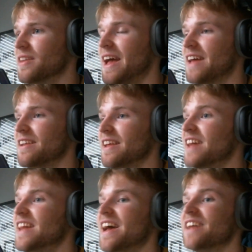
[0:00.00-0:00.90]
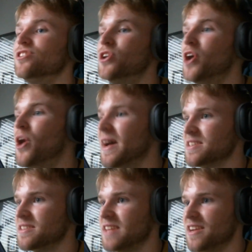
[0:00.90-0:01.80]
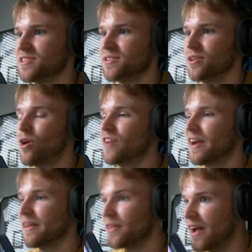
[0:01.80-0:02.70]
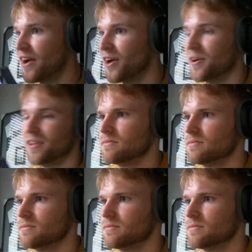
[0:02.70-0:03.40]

They had, they had no hesitation. They're already there.